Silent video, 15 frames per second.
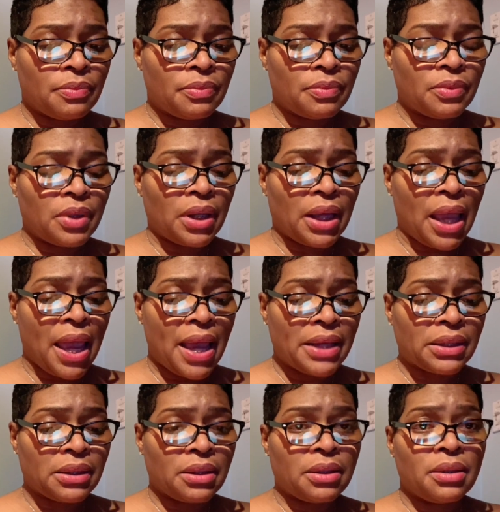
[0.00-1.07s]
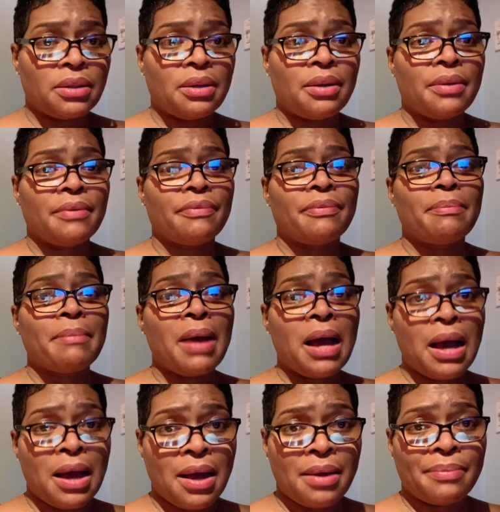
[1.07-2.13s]
the casket of
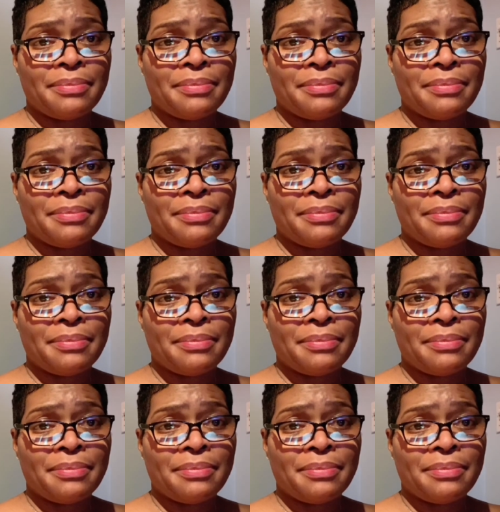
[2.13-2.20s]
mom.